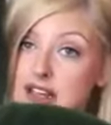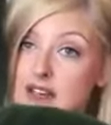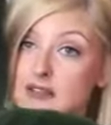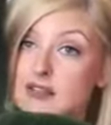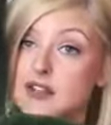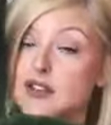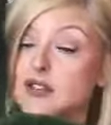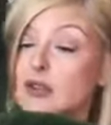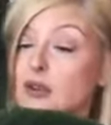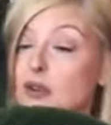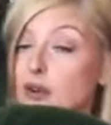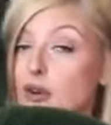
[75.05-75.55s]
if you
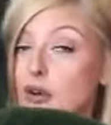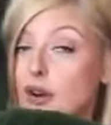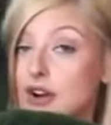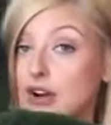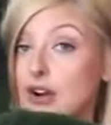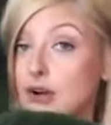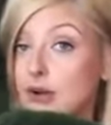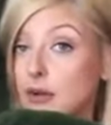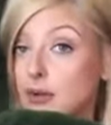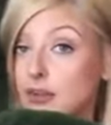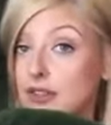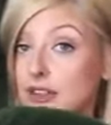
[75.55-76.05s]
don't already
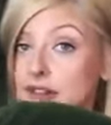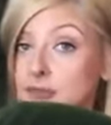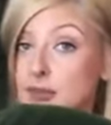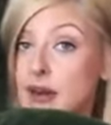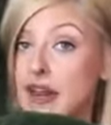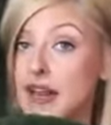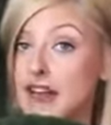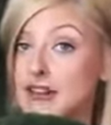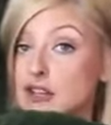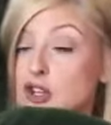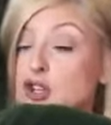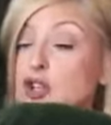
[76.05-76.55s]
own this
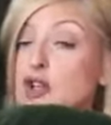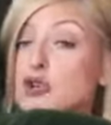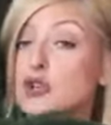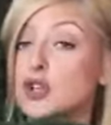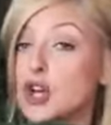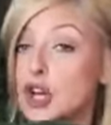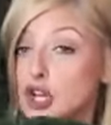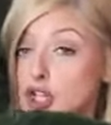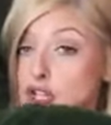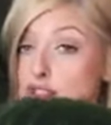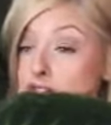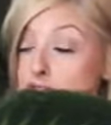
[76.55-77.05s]
plant, to
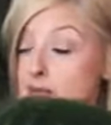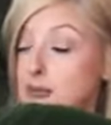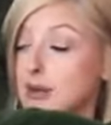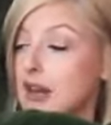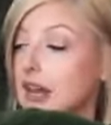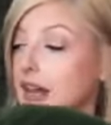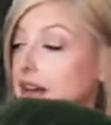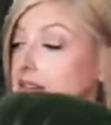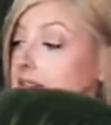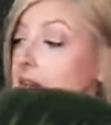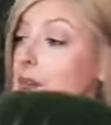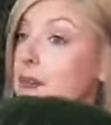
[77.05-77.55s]
touch this
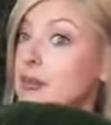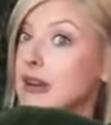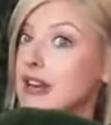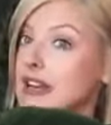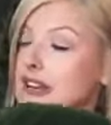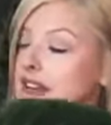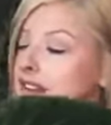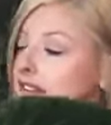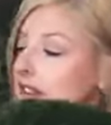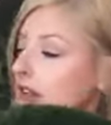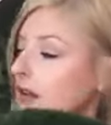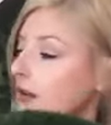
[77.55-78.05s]
plant,
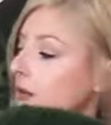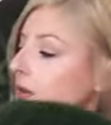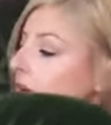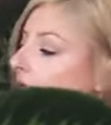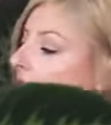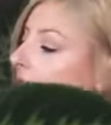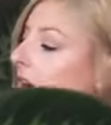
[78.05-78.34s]
please do.